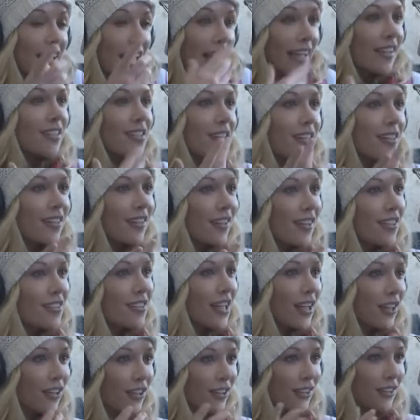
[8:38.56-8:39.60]
licked it because
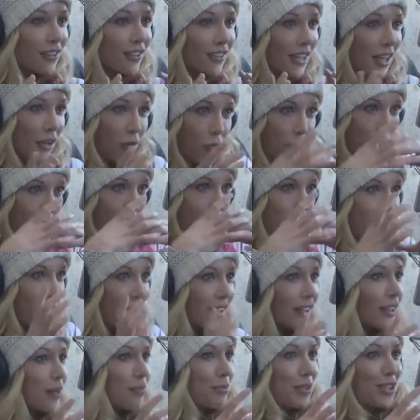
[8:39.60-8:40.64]
I couldn't like wrap my
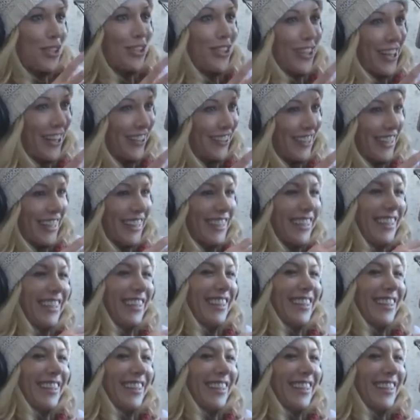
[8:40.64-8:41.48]
lips around it.